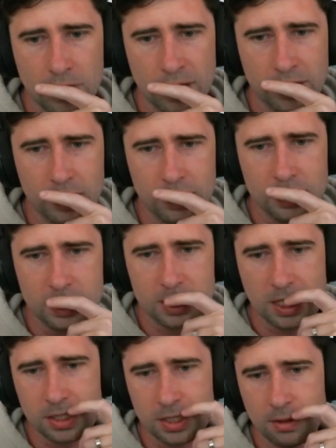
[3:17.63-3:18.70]
I think this is
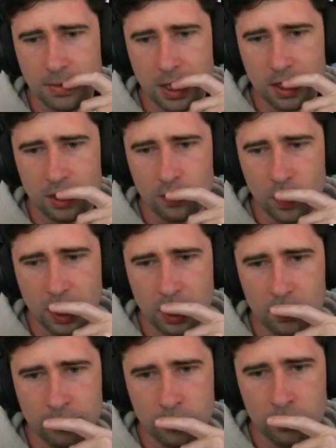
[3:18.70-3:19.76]
actually better than
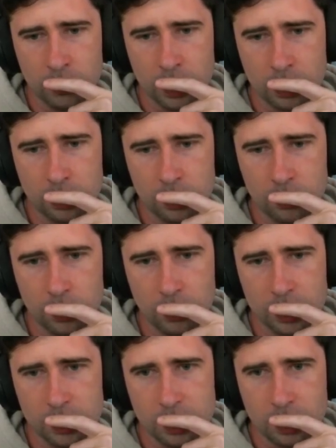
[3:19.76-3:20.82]
waiting on what we're going to do with
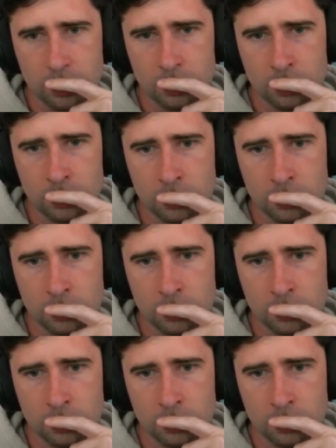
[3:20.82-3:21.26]
Red Skull.